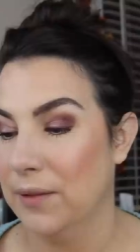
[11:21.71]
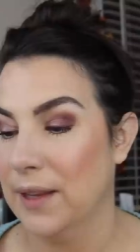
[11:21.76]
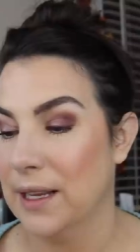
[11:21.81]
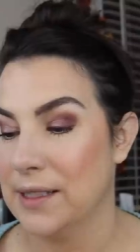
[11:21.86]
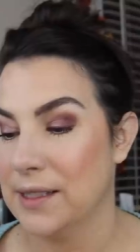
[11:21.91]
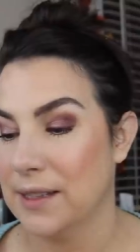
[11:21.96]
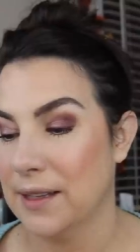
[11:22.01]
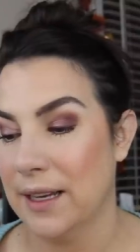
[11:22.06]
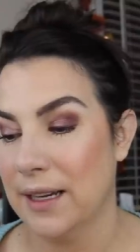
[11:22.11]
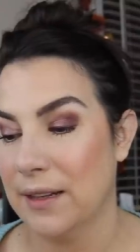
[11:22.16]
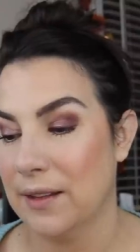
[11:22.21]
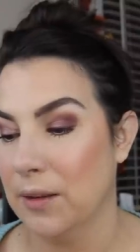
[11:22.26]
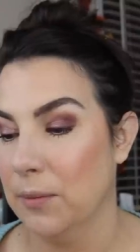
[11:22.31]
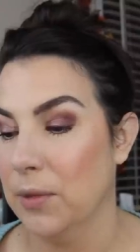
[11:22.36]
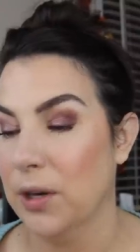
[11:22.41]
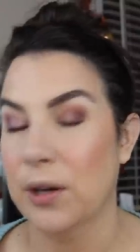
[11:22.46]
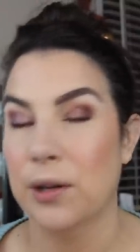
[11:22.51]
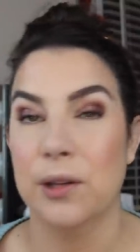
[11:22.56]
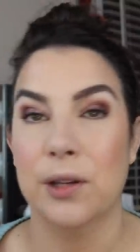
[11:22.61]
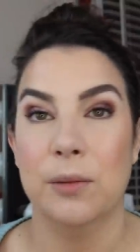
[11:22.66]
That's like the
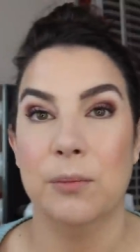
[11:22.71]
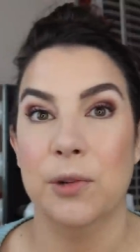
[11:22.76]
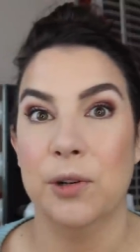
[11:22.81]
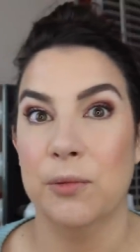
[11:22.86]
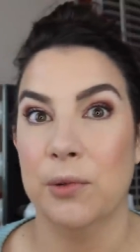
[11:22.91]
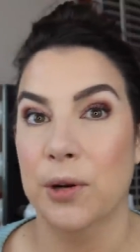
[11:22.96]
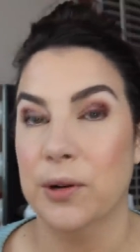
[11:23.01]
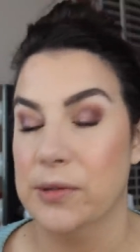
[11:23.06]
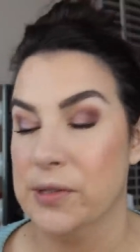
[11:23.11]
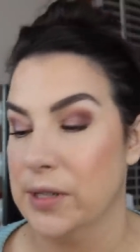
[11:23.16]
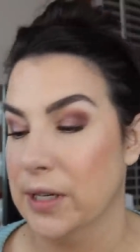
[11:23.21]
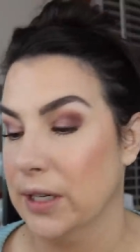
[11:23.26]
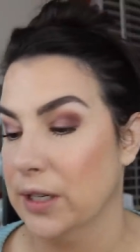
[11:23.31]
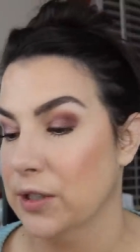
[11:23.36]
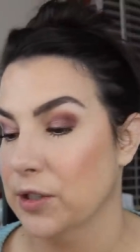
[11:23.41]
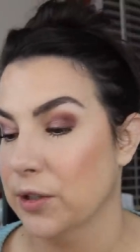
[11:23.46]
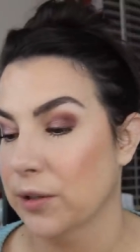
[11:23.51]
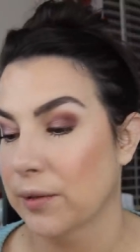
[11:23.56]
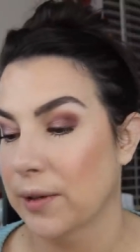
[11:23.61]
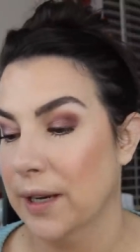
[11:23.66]
Marilyn Monroe
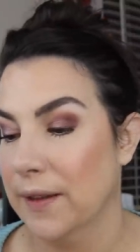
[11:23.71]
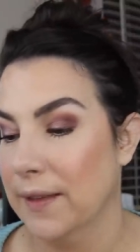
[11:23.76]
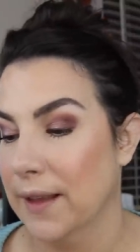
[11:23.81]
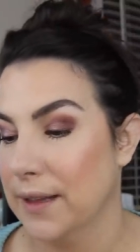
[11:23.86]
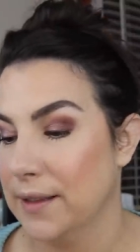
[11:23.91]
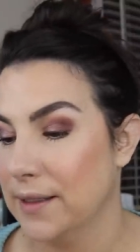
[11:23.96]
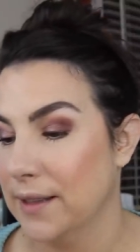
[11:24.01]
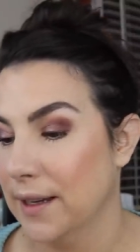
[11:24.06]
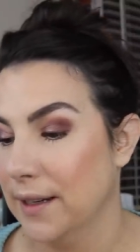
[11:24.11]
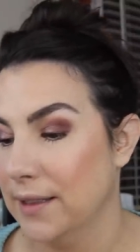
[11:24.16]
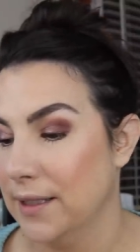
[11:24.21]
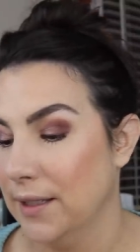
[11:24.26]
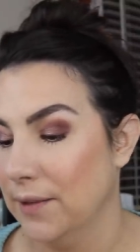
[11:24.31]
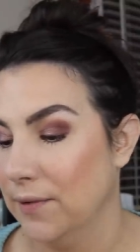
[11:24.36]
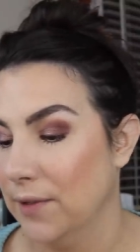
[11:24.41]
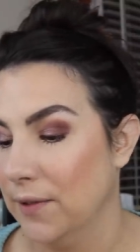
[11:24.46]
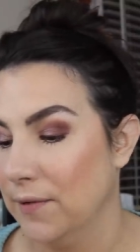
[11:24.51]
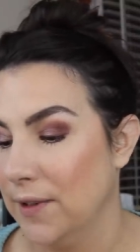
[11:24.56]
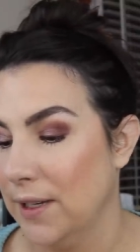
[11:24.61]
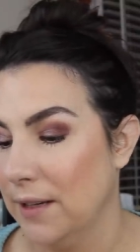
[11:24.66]
signature red. That's
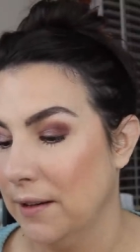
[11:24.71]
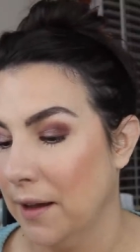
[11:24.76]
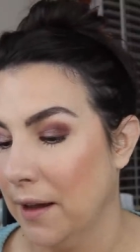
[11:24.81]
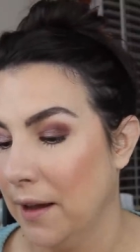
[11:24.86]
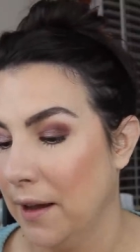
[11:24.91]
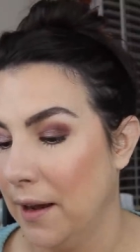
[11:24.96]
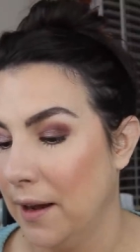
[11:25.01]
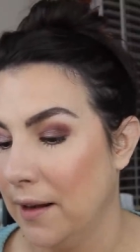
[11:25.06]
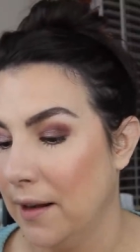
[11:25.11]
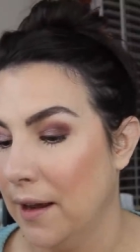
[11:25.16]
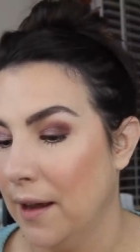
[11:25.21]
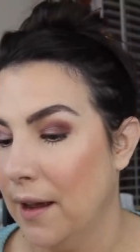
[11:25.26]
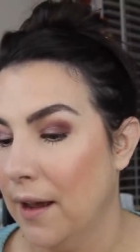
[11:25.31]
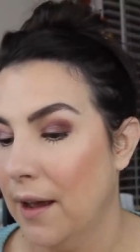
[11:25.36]
1959.